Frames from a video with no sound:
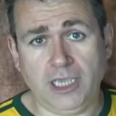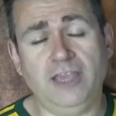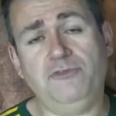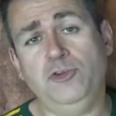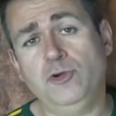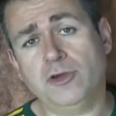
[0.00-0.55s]

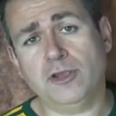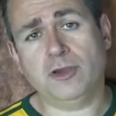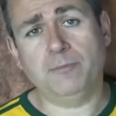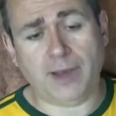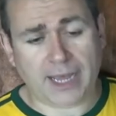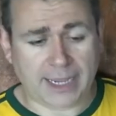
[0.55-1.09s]
If you can
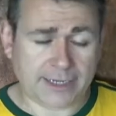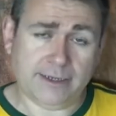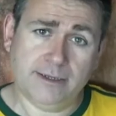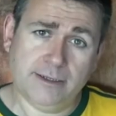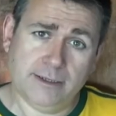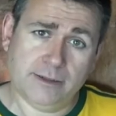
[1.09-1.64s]

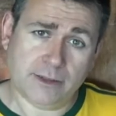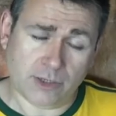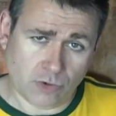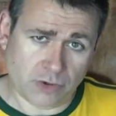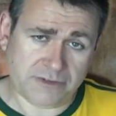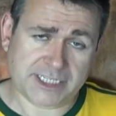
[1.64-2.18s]
combine the
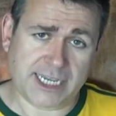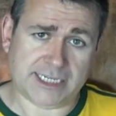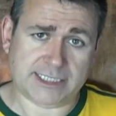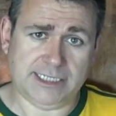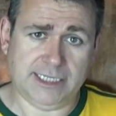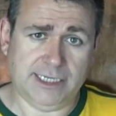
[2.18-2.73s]
law of
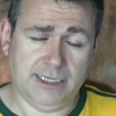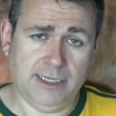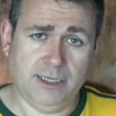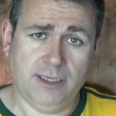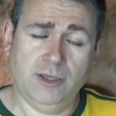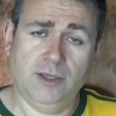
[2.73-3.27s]
scarcity
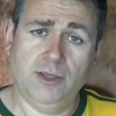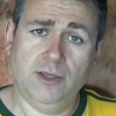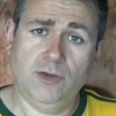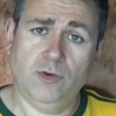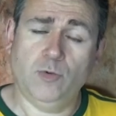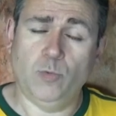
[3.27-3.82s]

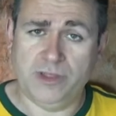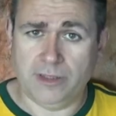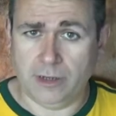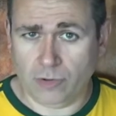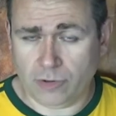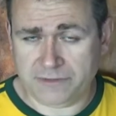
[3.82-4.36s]
with
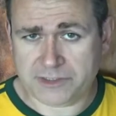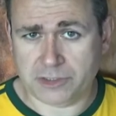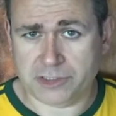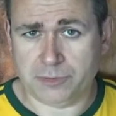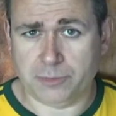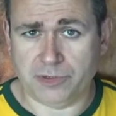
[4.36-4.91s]
the law of
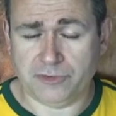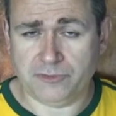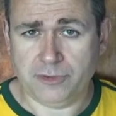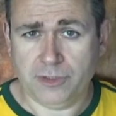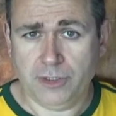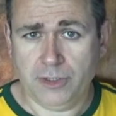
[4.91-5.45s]
social
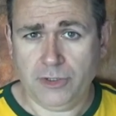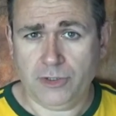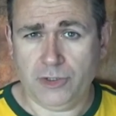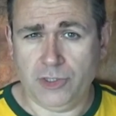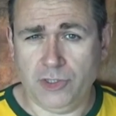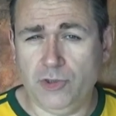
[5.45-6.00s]
proof,
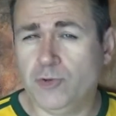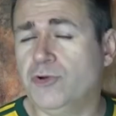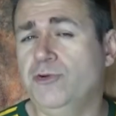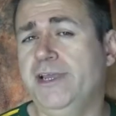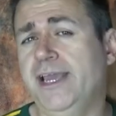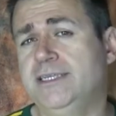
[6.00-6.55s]
you
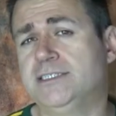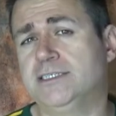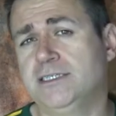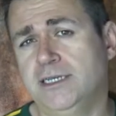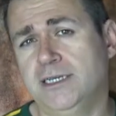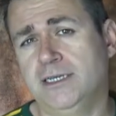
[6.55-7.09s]

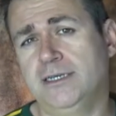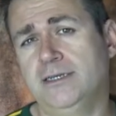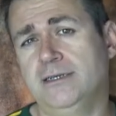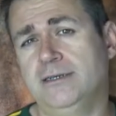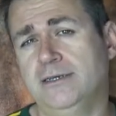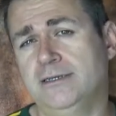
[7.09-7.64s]
create
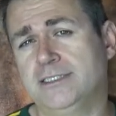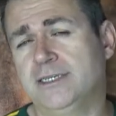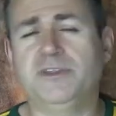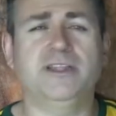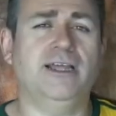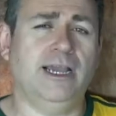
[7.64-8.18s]

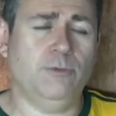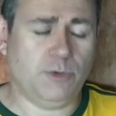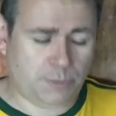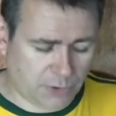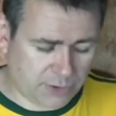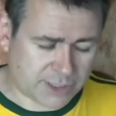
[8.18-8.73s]
something that I
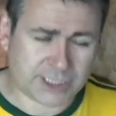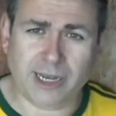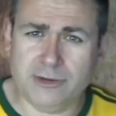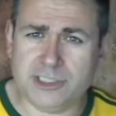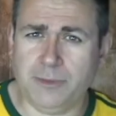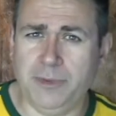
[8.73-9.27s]
would put as
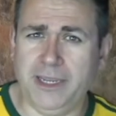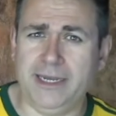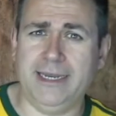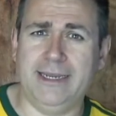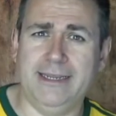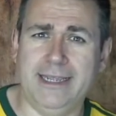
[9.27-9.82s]
close to
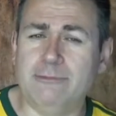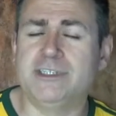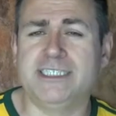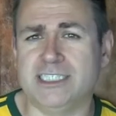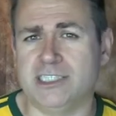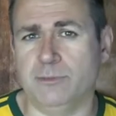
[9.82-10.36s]
being
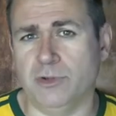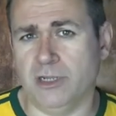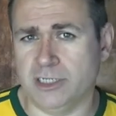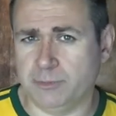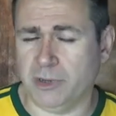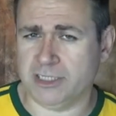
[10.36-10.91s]
irresistible
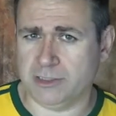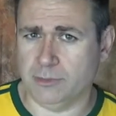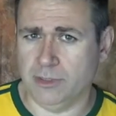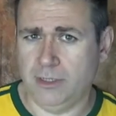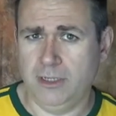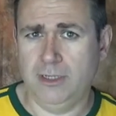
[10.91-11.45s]
as
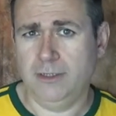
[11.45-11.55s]
possible.